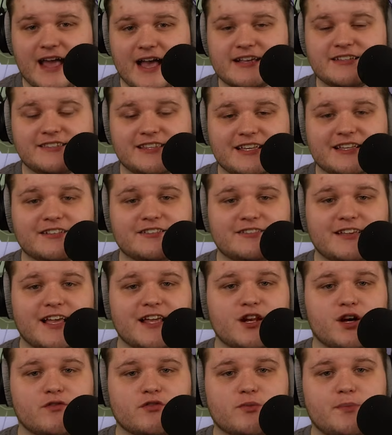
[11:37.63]
has the
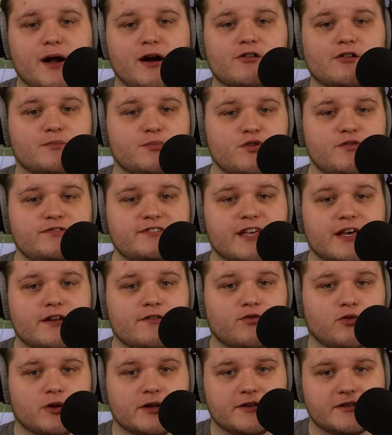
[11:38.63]
insane overpowered moveset
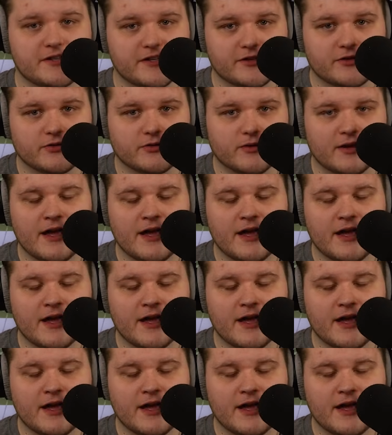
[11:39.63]
of 1 2.